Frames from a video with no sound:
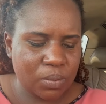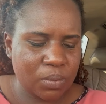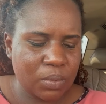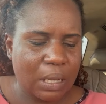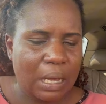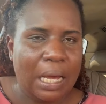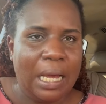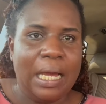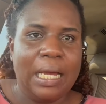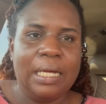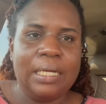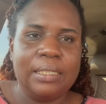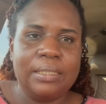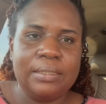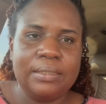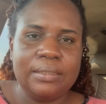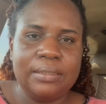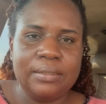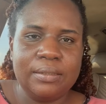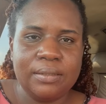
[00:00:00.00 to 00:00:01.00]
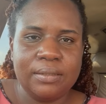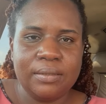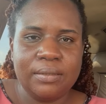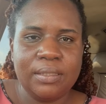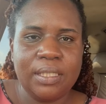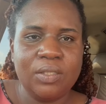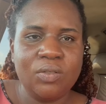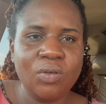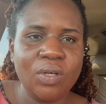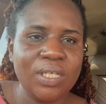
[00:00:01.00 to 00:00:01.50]
Ha.
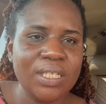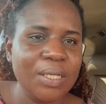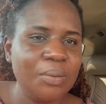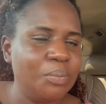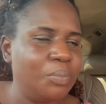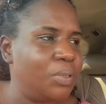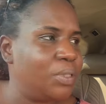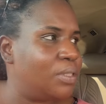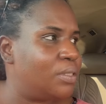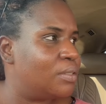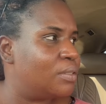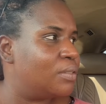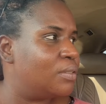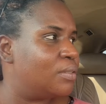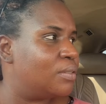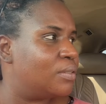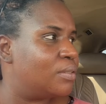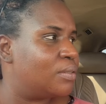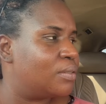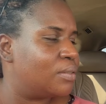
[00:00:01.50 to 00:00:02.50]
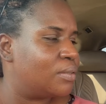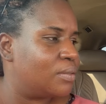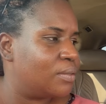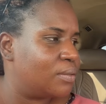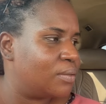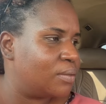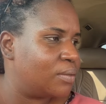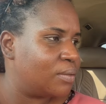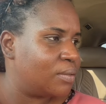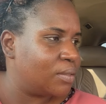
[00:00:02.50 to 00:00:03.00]
That's what they be.
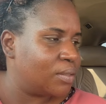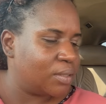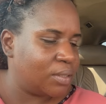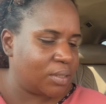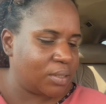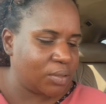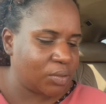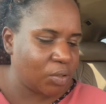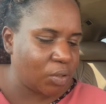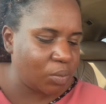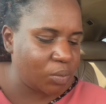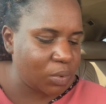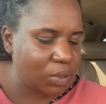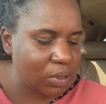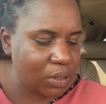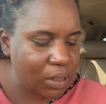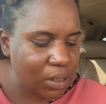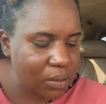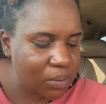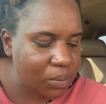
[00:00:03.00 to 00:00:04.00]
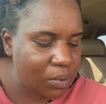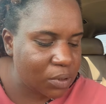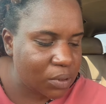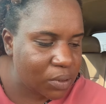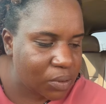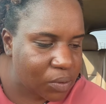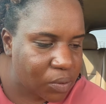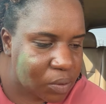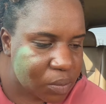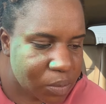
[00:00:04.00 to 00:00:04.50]
She's coming, Jasmine.
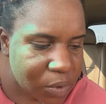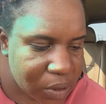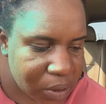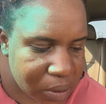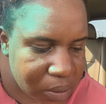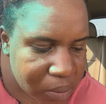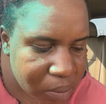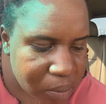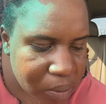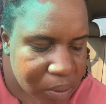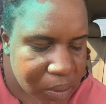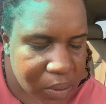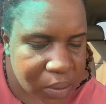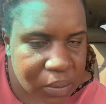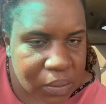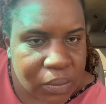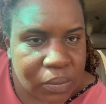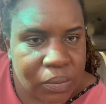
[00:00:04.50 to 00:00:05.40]
She's coming. She's not there.